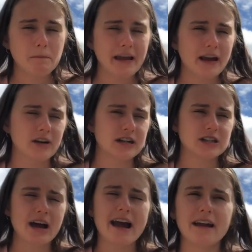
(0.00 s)
being on a
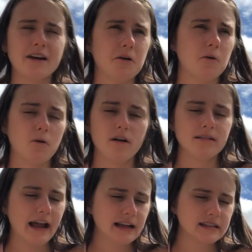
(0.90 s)
diet or
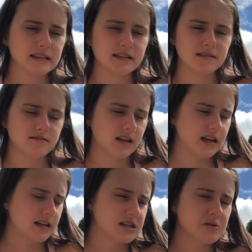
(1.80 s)
like
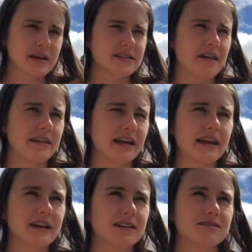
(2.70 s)
doing something